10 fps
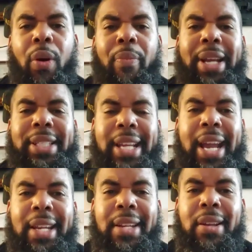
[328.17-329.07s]
What makes
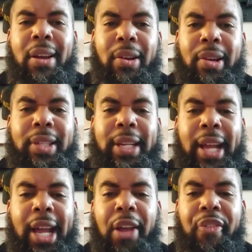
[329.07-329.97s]
that a good
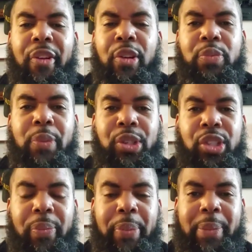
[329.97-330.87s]
thing to have for those
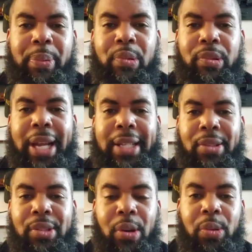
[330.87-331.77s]
mil-cert people who like
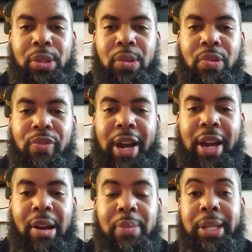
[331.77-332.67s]
those old school
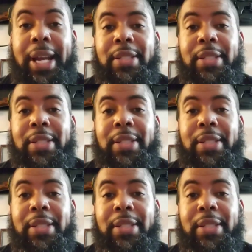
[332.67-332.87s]
firearms,